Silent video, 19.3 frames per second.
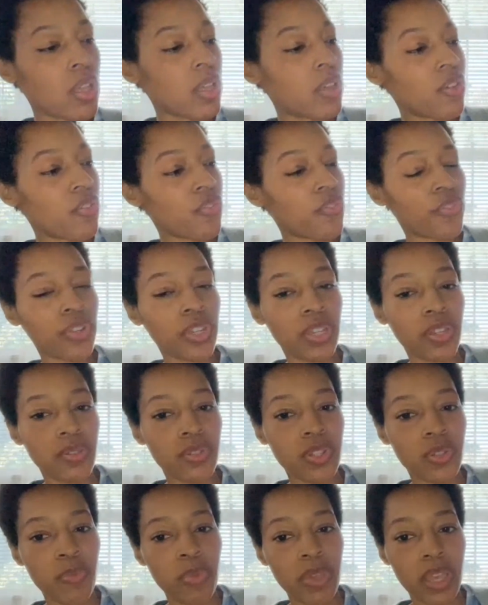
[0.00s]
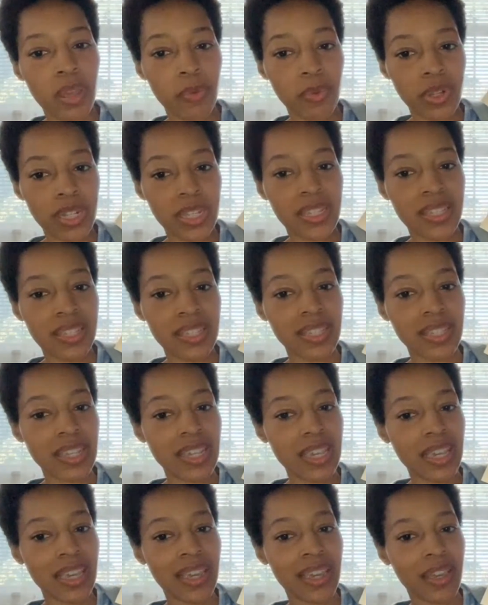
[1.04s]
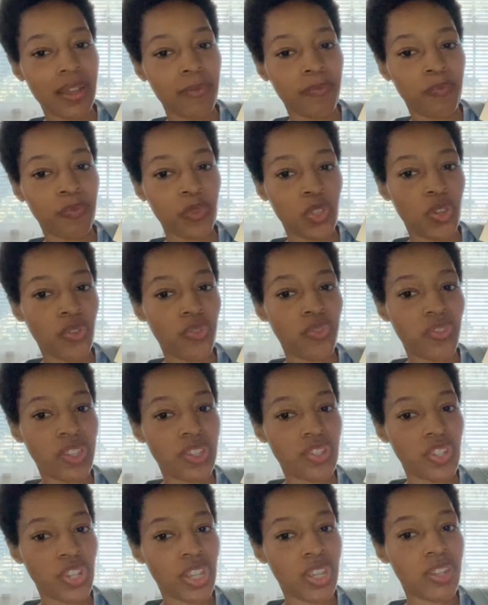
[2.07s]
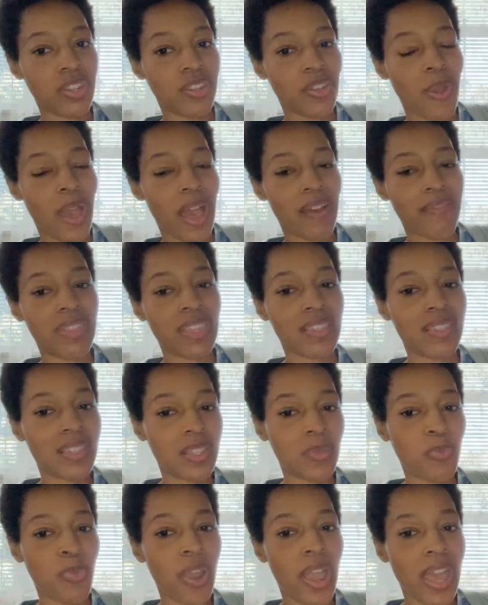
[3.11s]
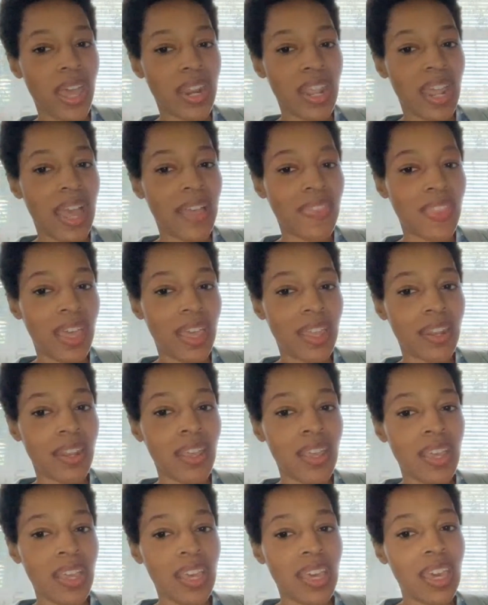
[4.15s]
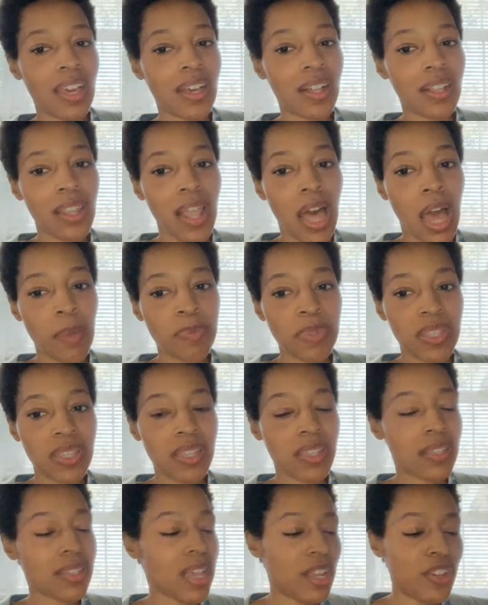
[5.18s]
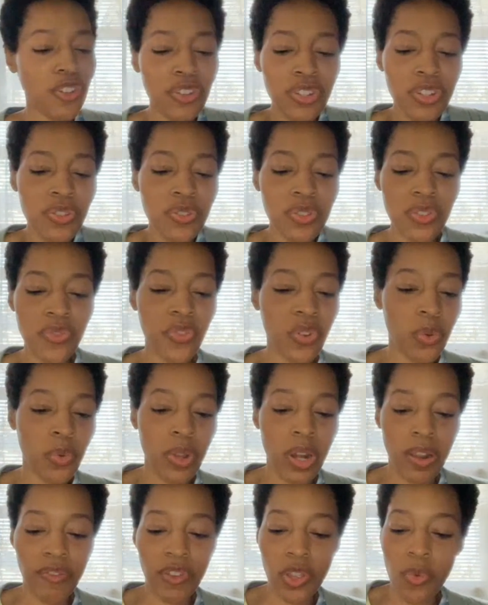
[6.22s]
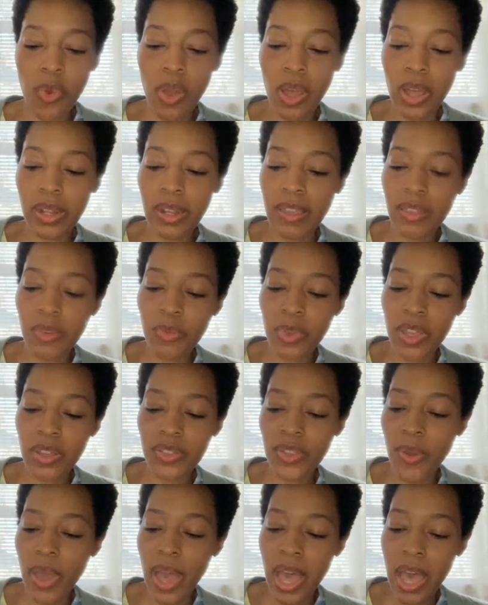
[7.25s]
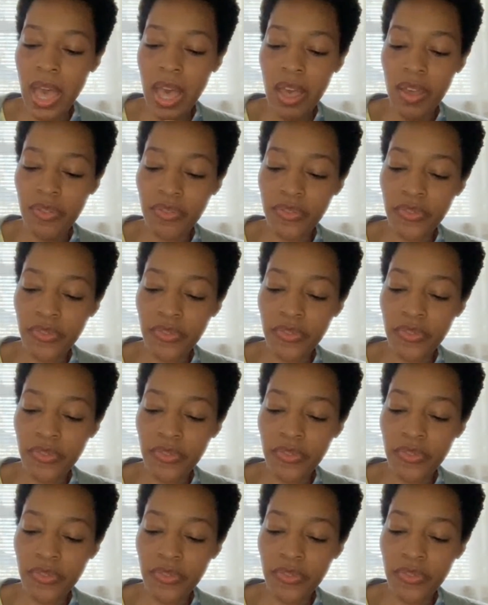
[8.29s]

for you to be able to see your vision. You have this spread and then it collapses, and you can use it for whatever you want. And then we also have